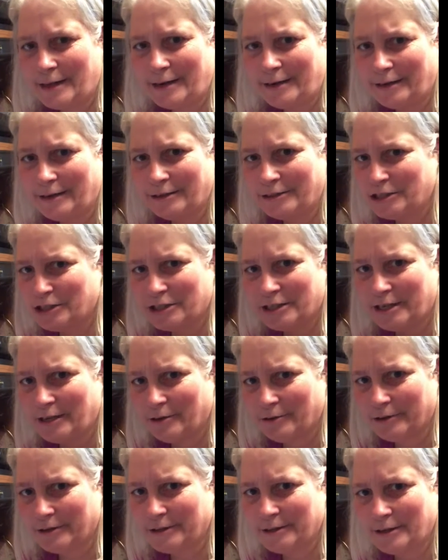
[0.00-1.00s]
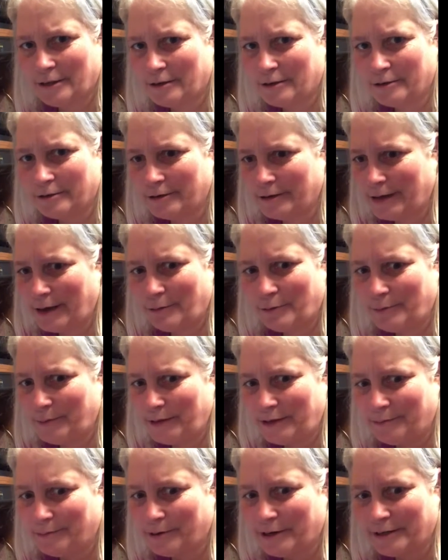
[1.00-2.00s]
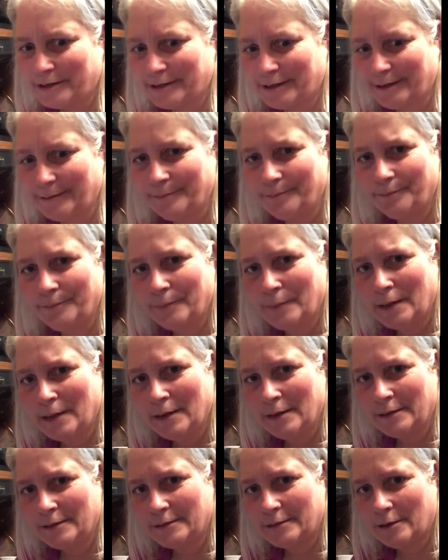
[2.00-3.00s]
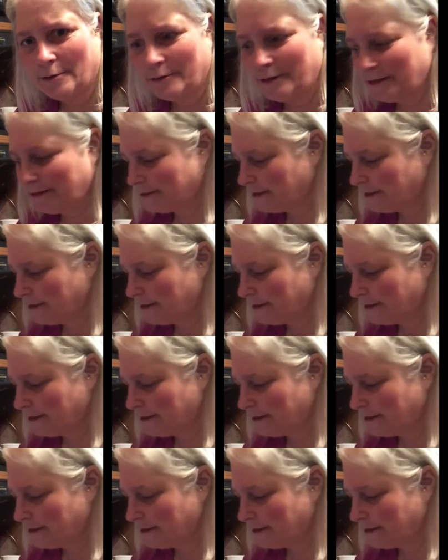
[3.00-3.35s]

then it could just kill the starter, and that would be depressing. So this